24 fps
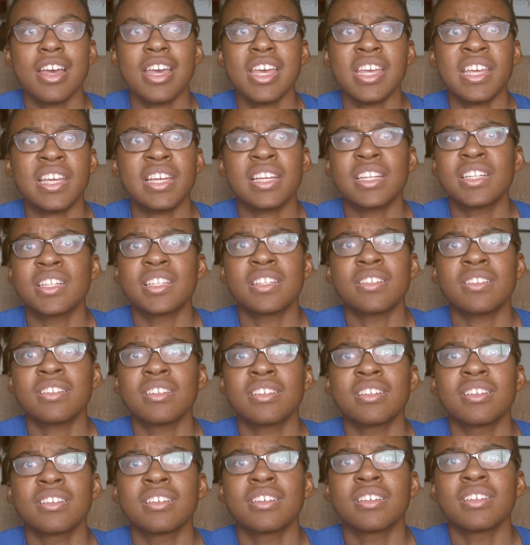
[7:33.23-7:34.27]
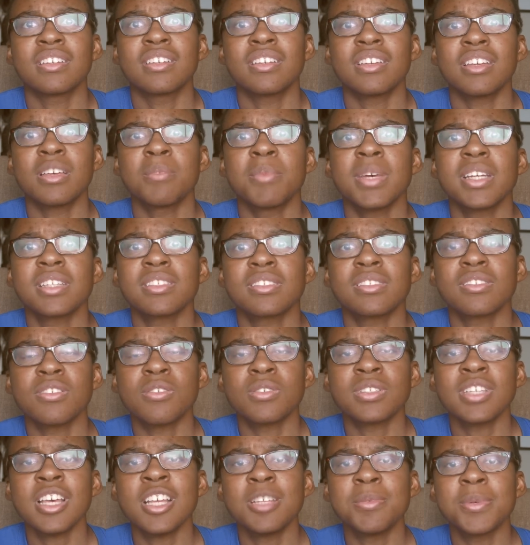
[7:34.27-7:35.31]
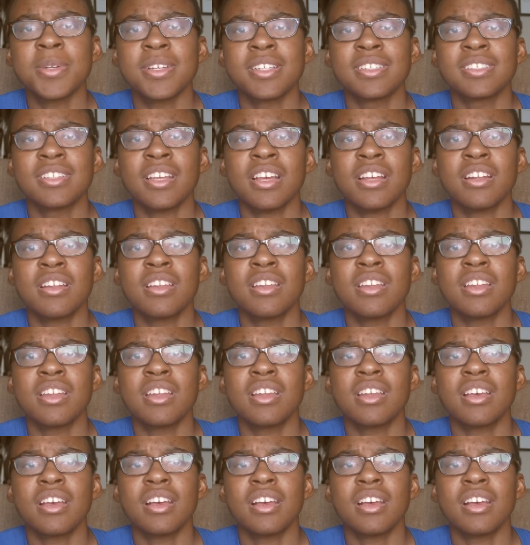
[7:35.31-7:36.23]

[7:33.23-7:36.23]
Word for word: and it makes no sense because then